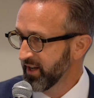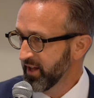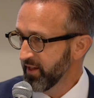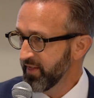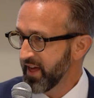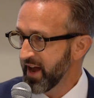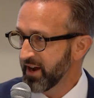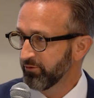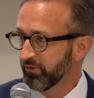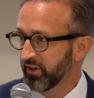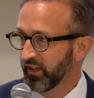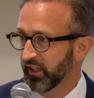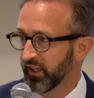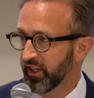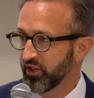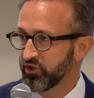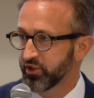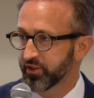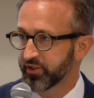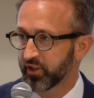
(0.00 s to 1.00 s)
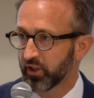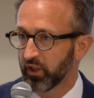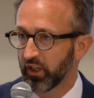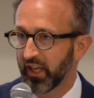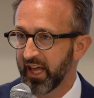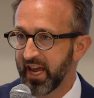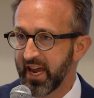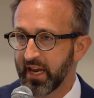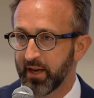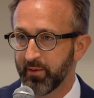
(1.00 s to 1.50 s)
that religious
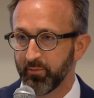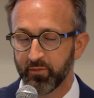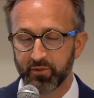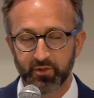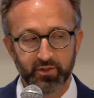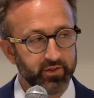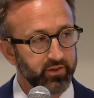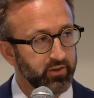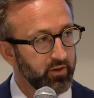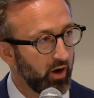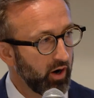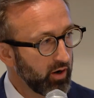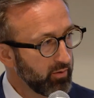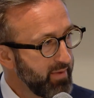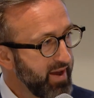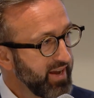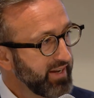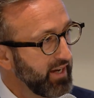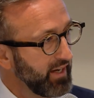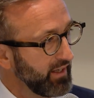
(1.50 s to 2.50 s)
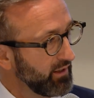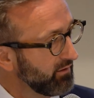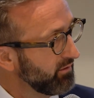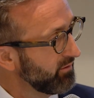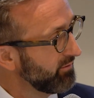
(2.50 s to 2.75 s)
claims are making.